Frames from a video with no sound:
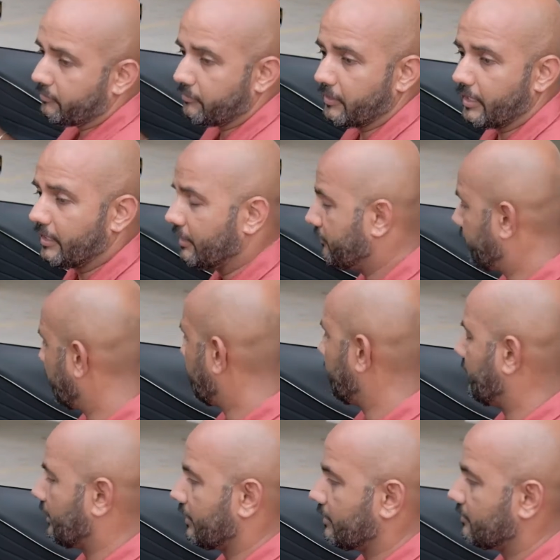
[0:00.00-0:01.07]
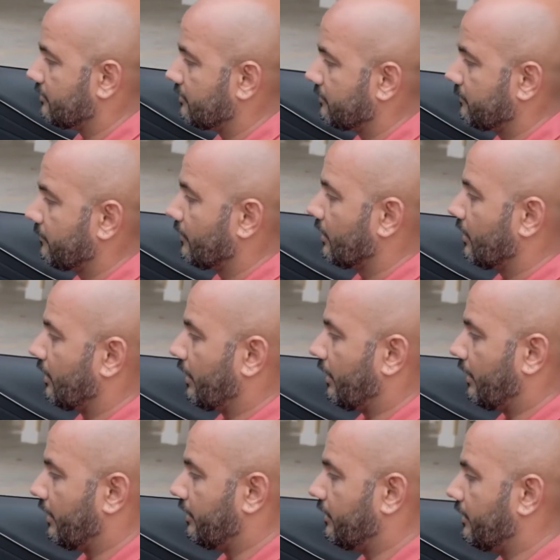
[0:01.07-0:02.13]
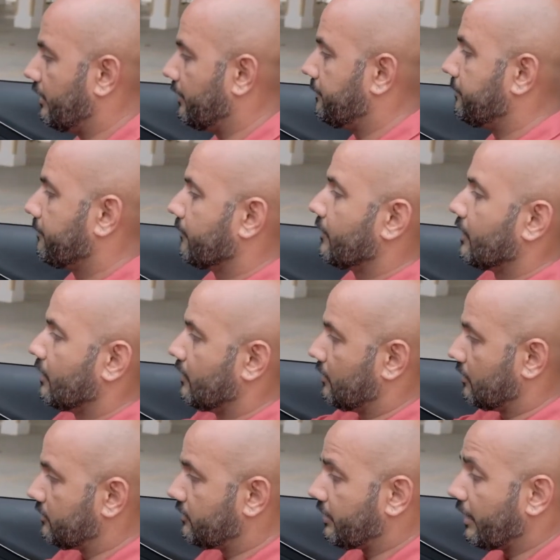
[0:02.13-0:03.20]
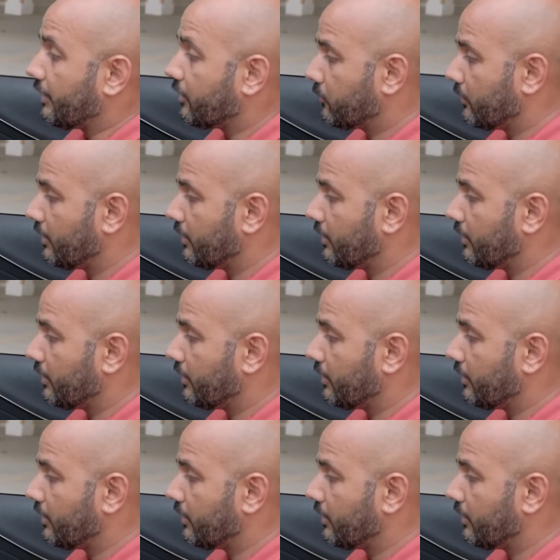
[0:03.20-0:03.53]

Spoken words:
very, very nice. And the steering